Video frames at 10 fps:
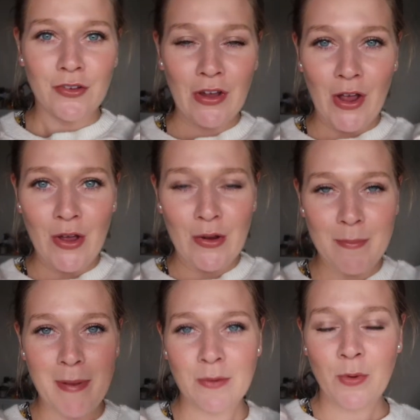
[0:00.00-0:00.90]

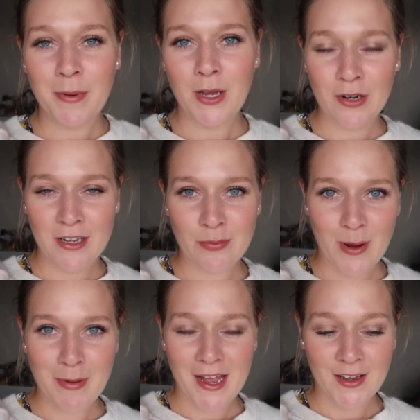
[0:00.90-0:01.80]
So Ben will be on his
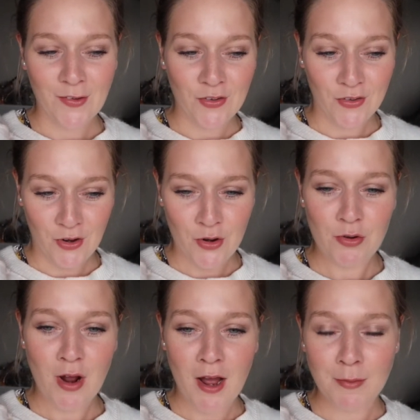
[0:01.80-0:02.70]
way back
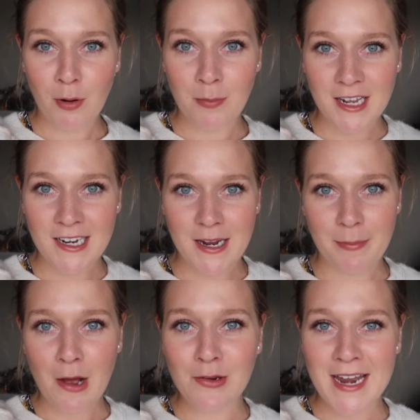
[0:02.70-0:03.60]
soon. I'm probably gonna
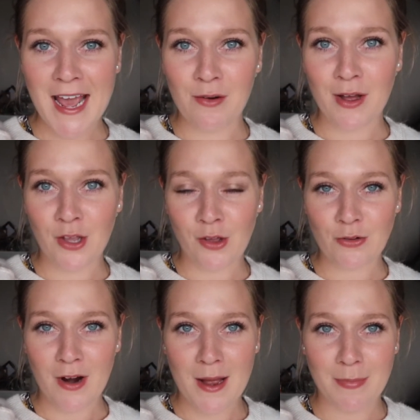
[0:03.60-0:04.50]
nip out now and go
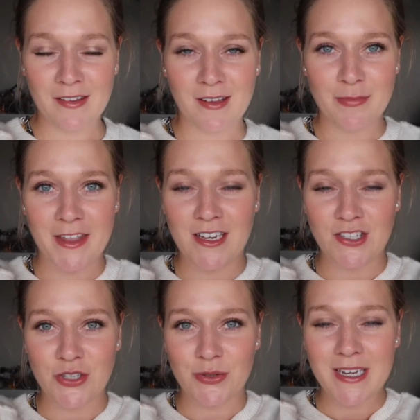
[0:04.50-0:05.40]
grab something
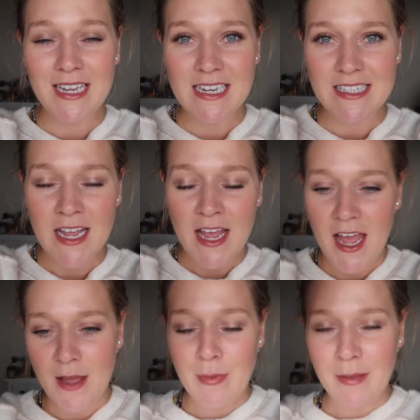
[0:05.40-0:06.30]
to eat
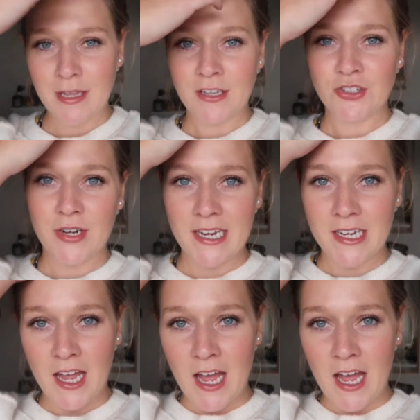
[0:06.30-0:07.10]
and maybe a drink.